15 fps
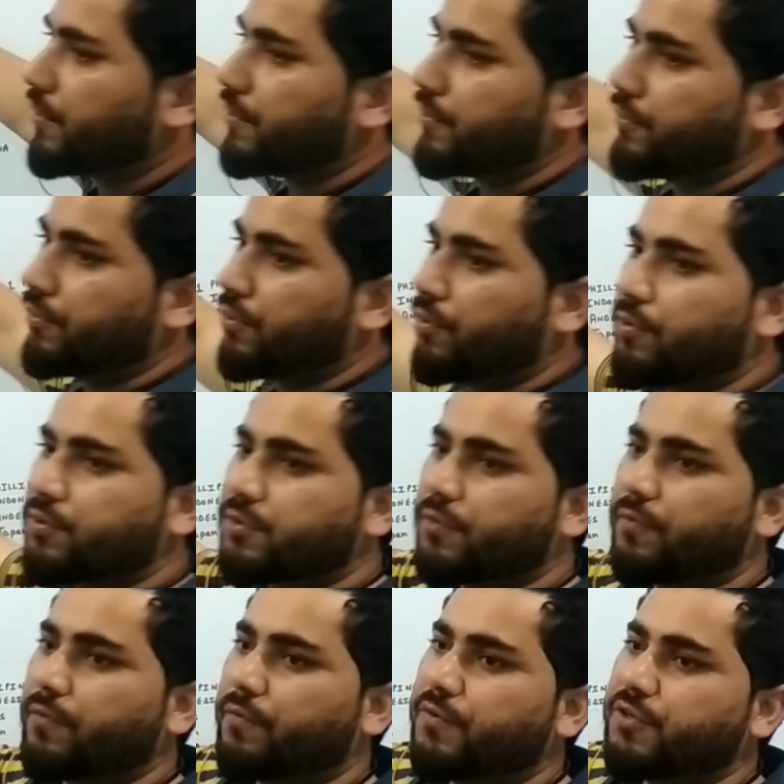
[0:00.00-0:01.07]
the rocks
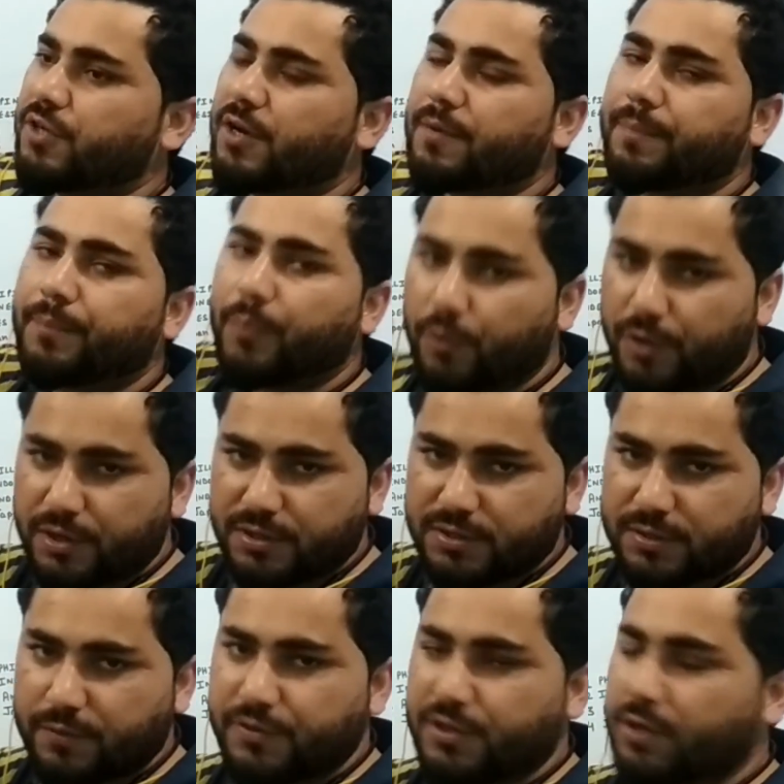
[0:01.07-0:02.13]
which are
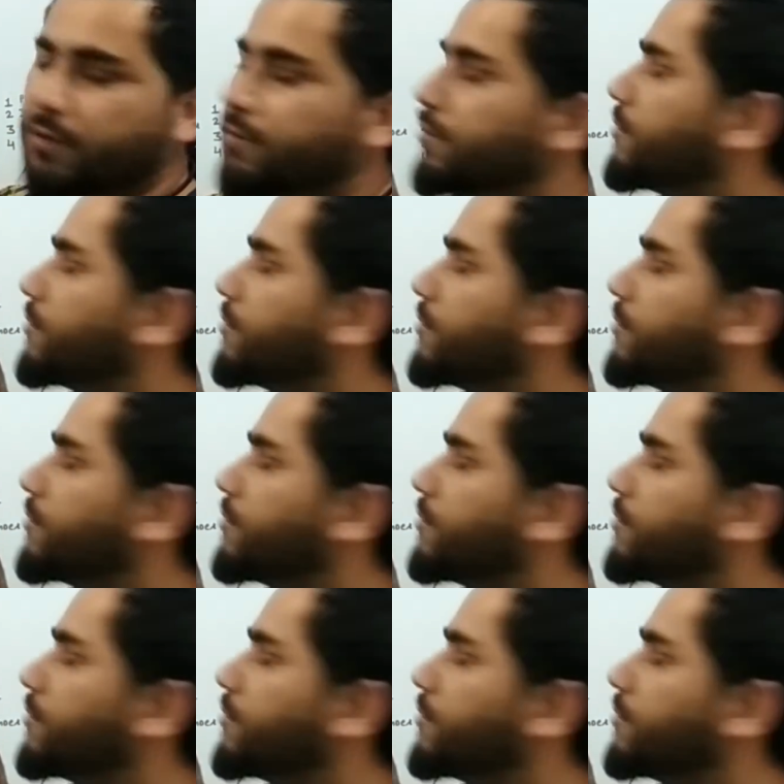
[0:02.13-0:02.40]
porous, which are